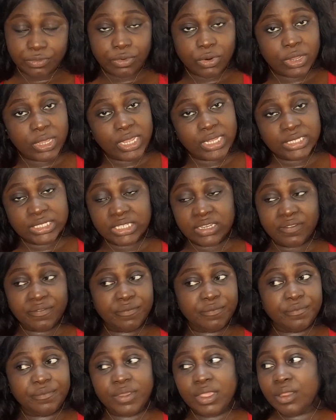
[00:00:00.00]
rock it in a
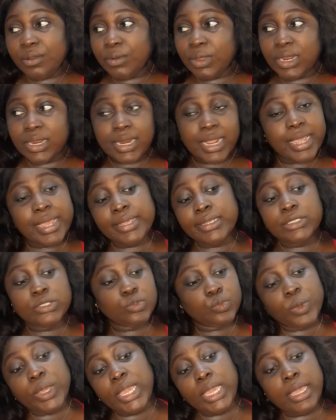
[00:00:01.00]
very nice
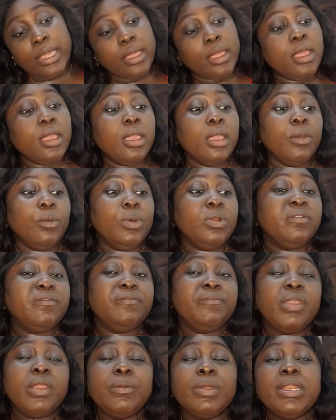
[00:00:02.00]
way, with
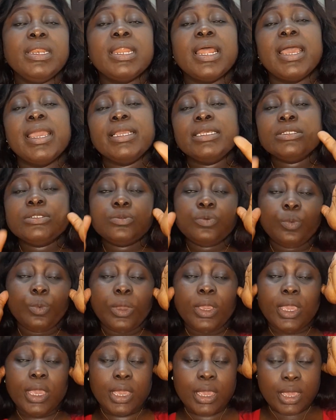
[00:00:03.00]
a very nice
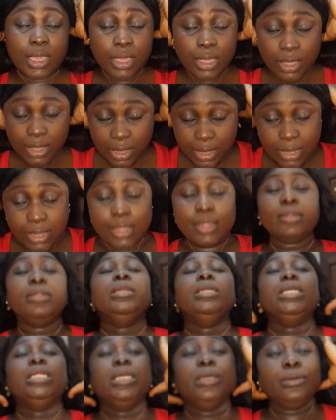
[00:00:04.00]
wear,
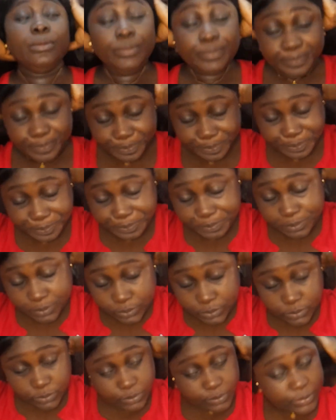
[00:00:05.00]
you know,
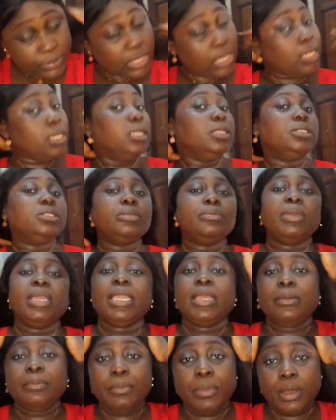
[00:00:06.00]
to
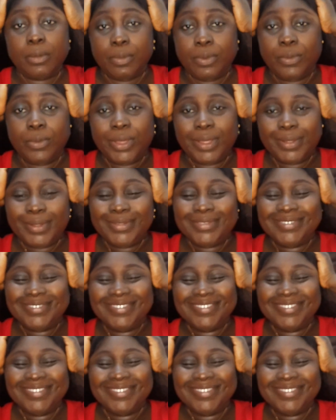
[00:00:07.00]
make it pop well.